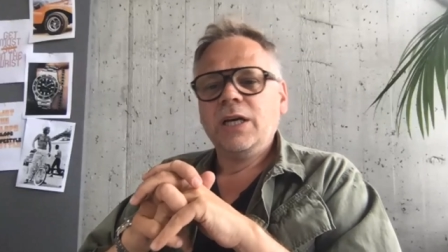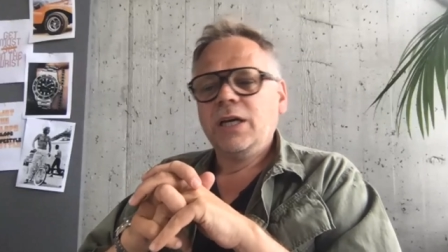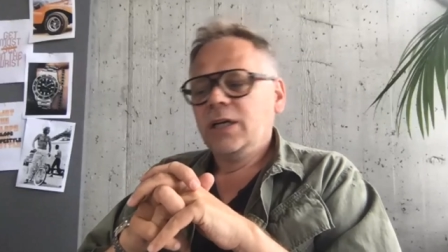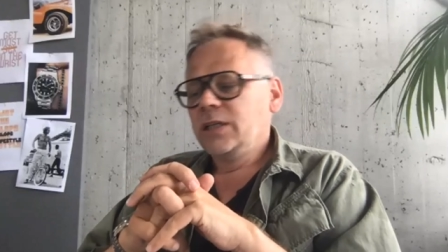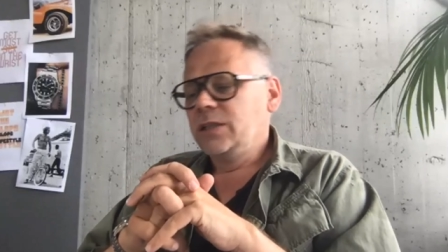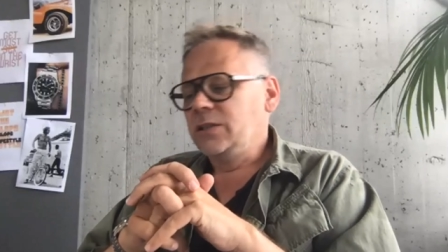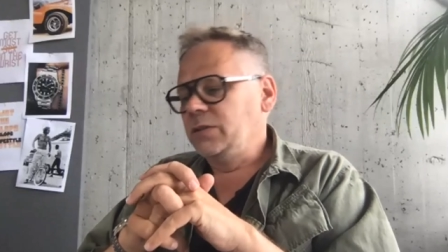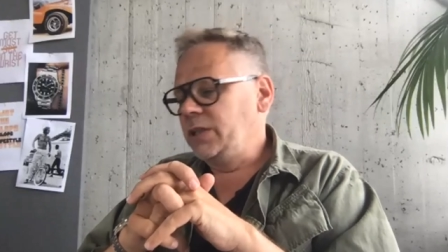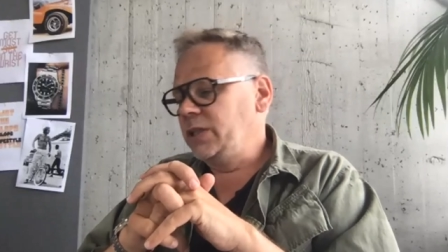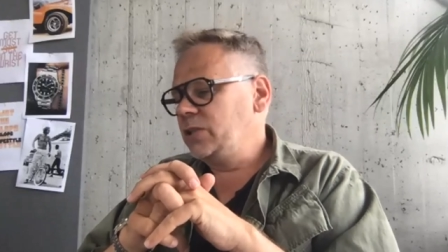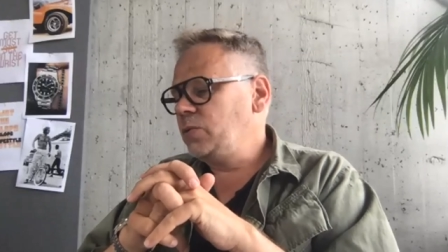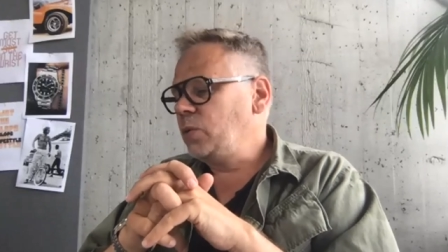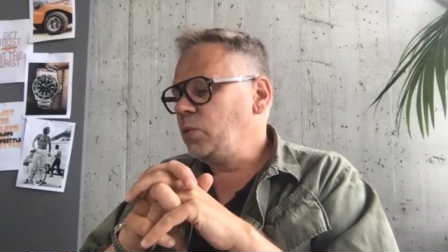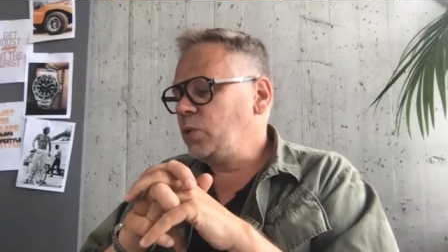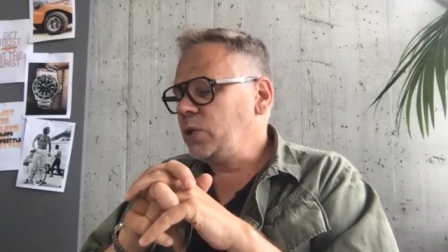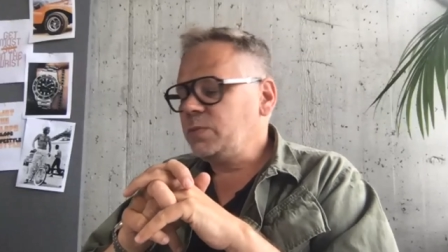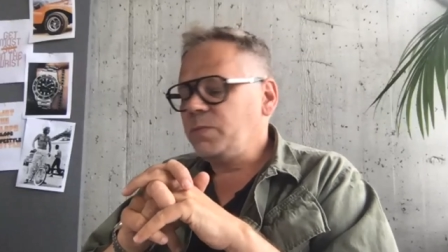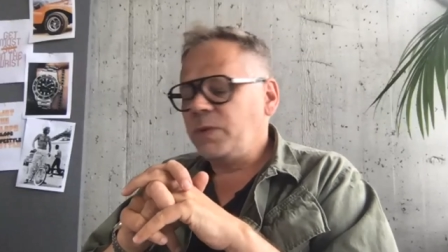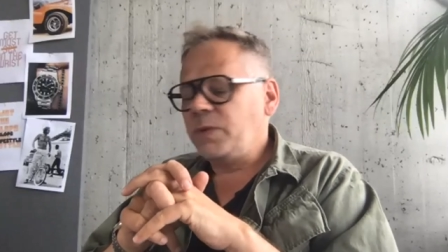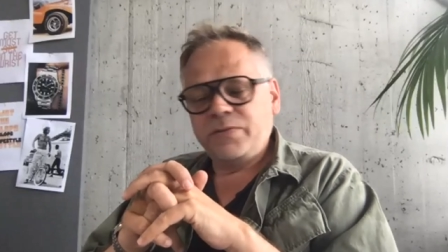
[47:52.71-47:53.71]
So this one
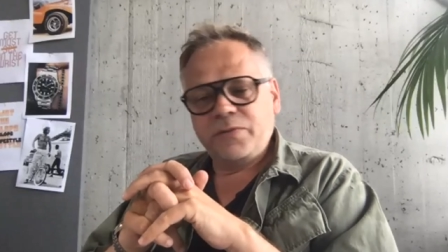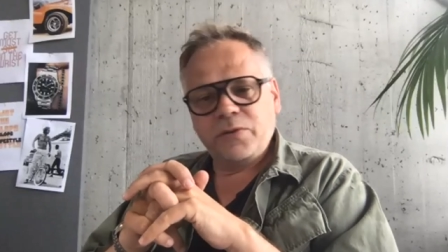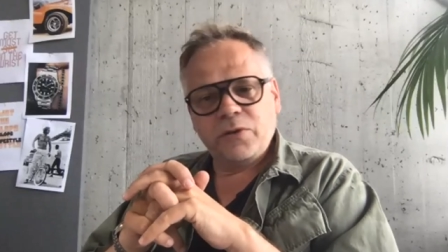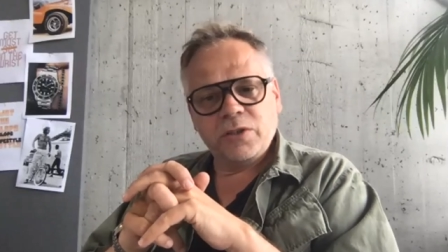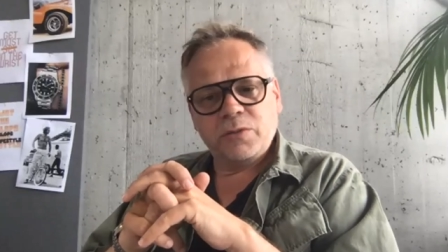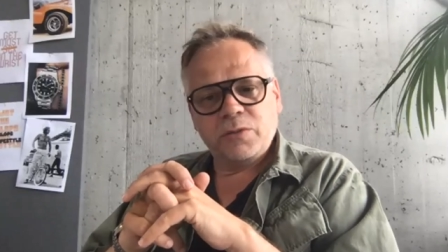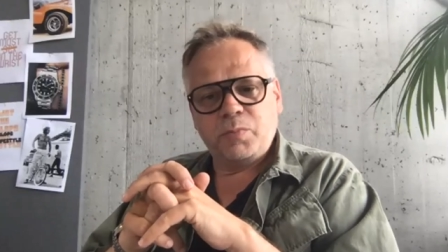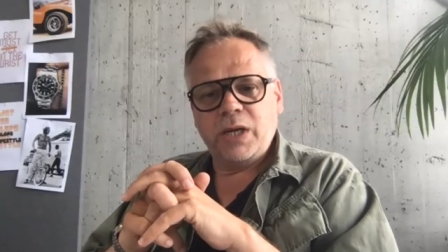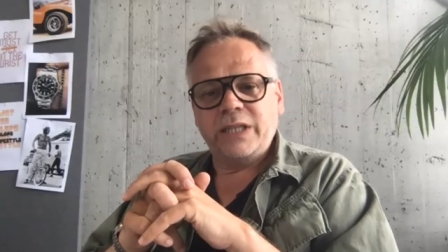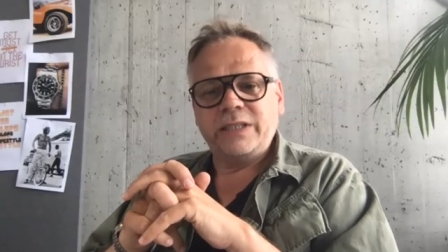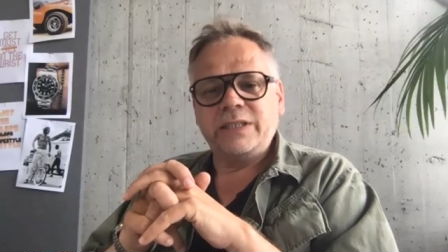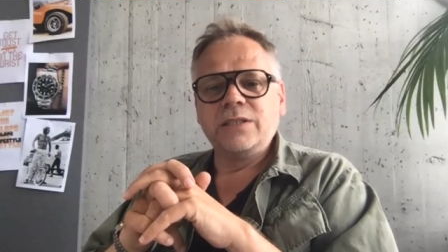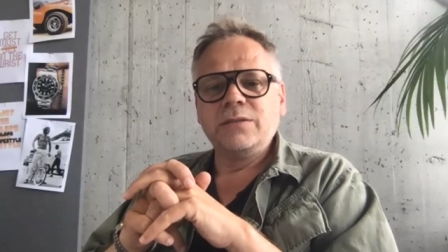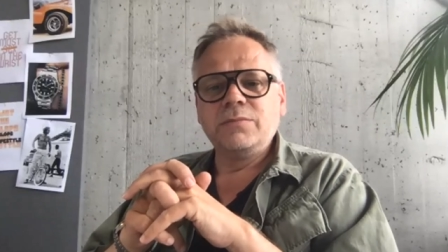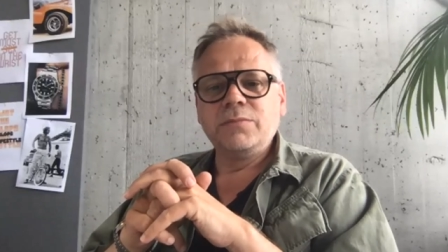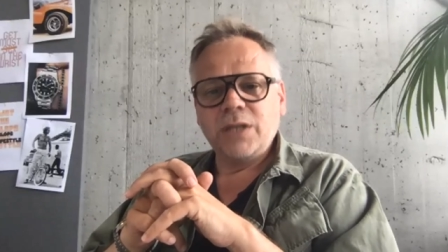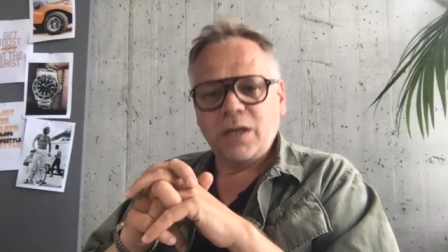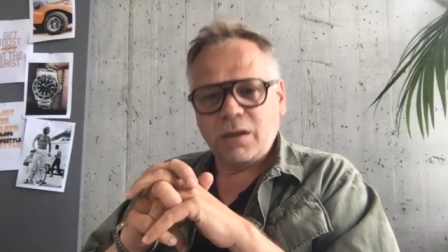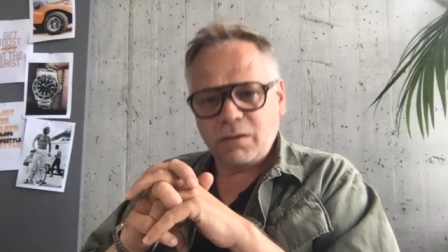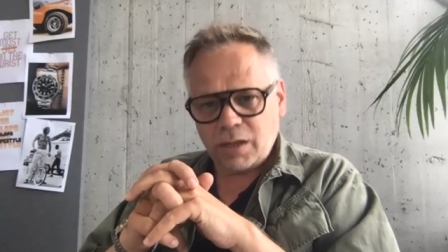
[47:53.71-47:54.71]
was my first
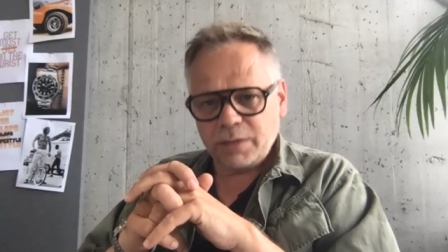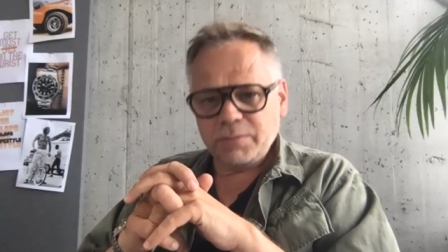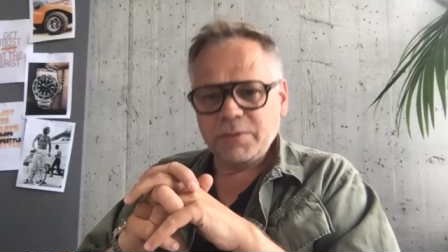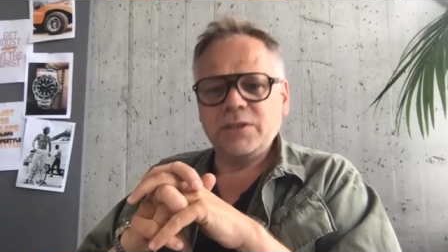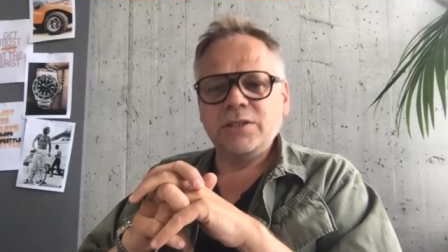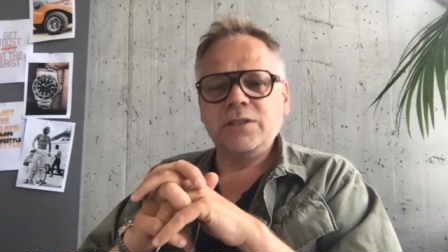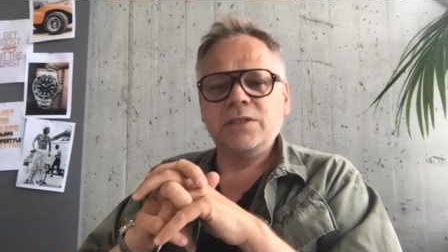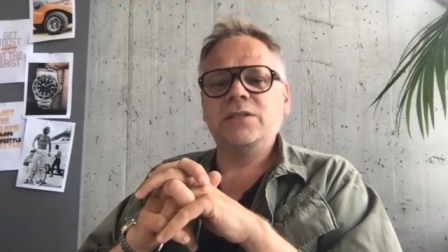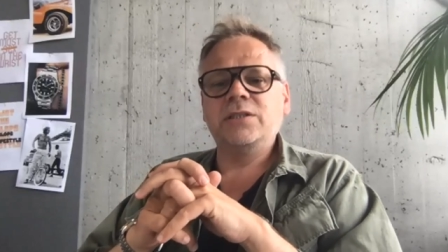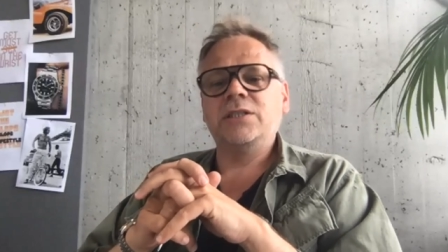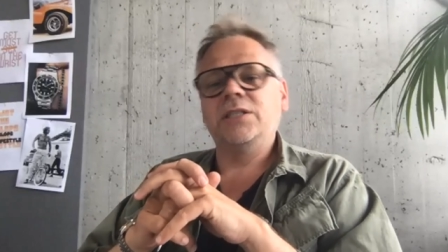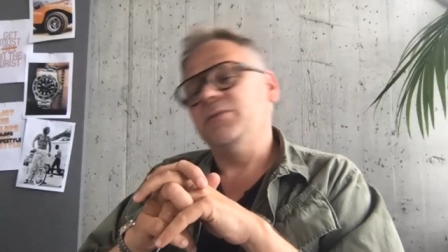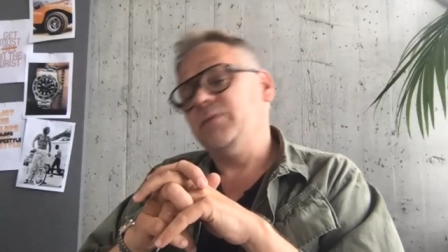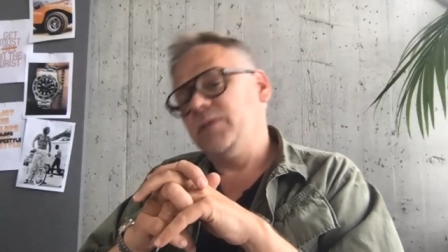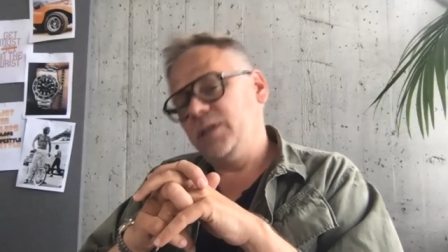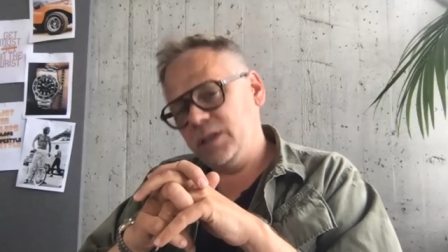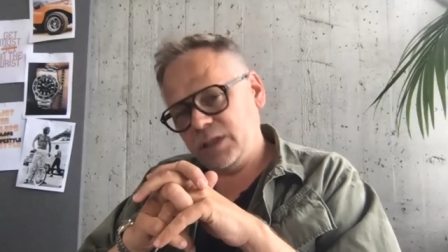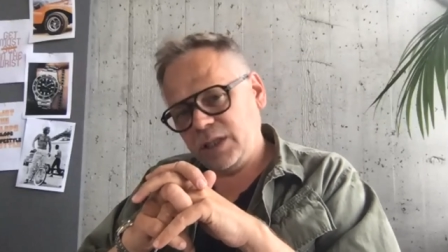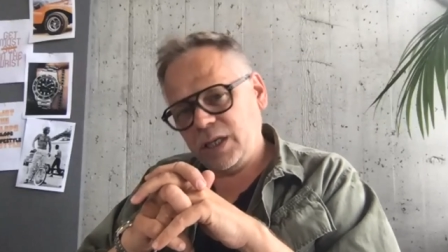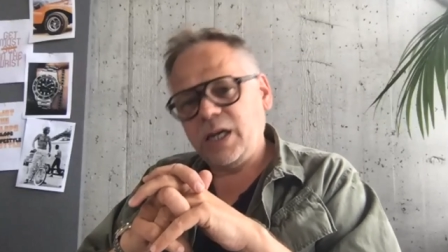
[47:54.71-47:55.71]
platinum. Now I'm a
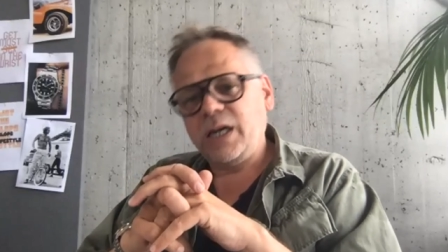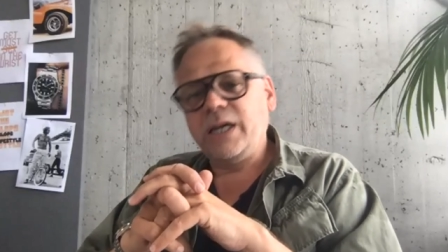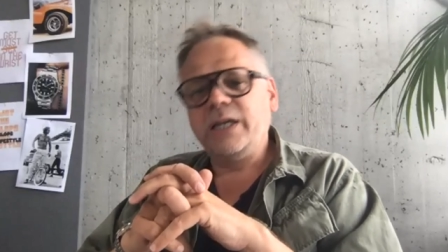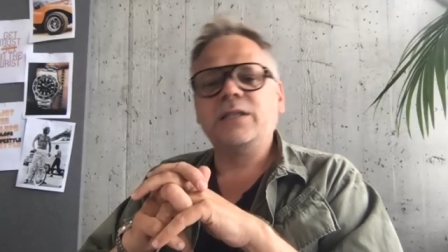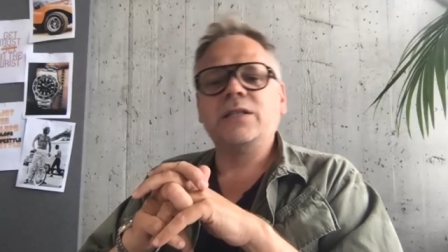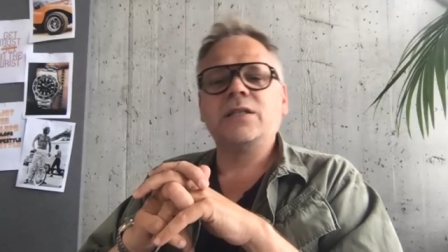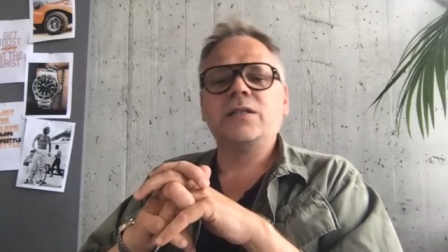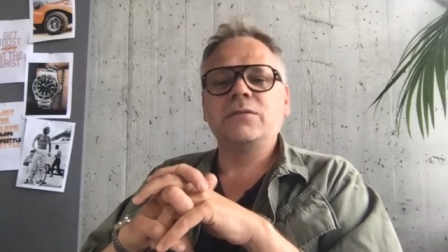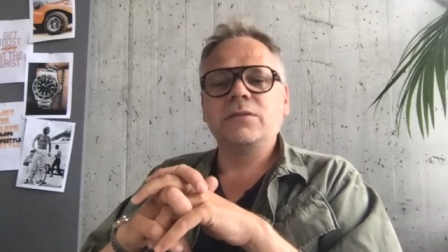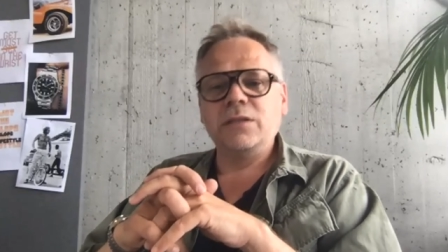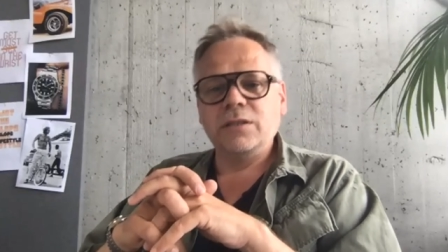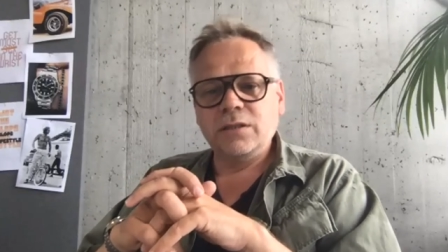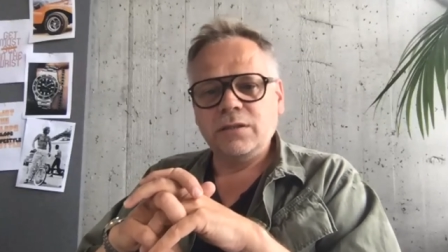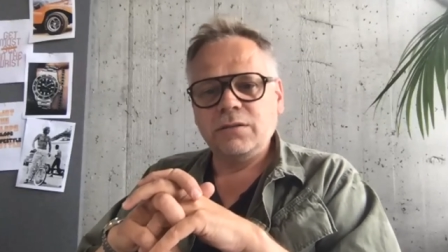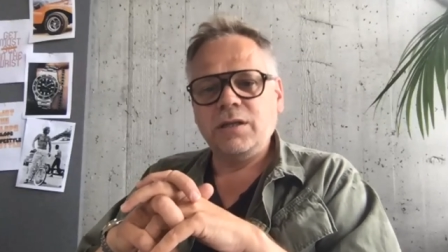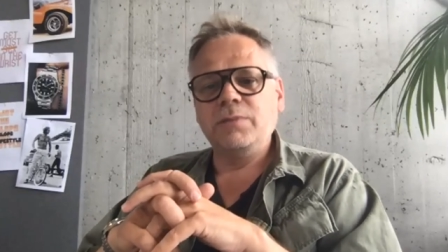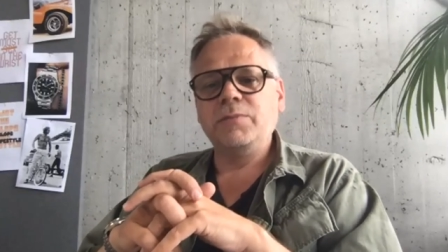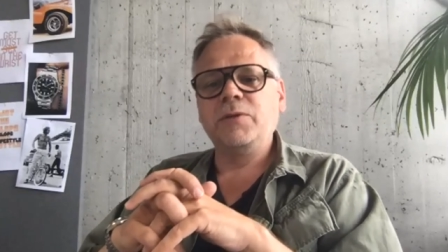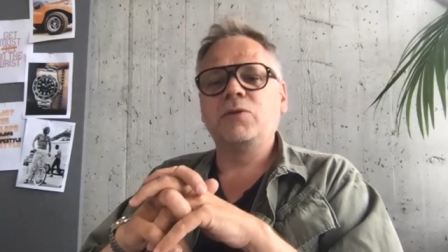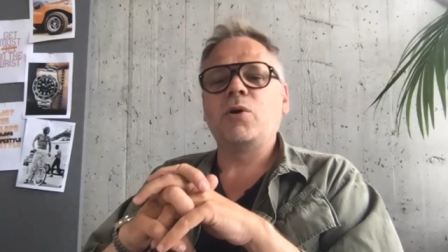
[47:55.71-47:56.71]
serious guy now, you
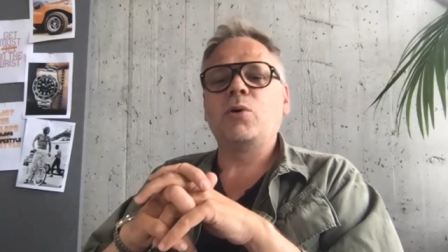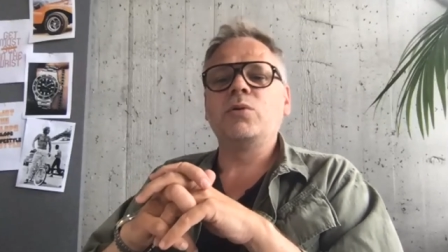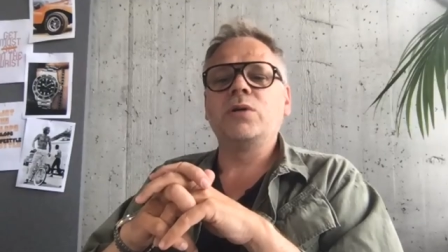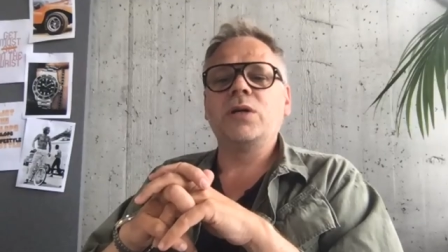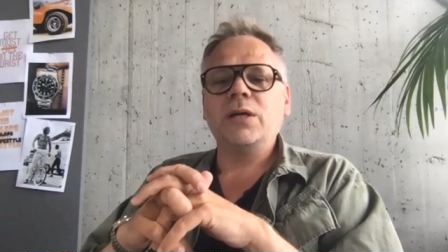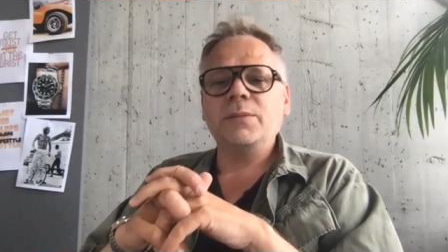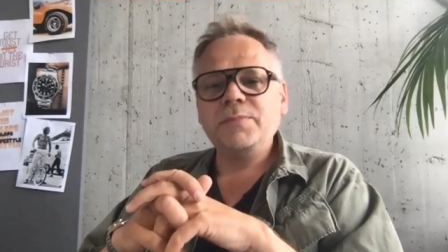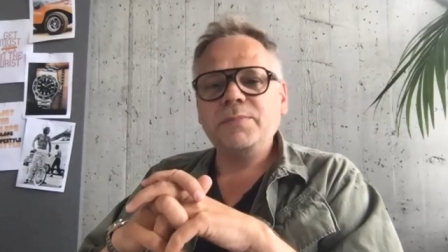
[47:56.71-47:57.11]
know, I'm grown up. Yeah,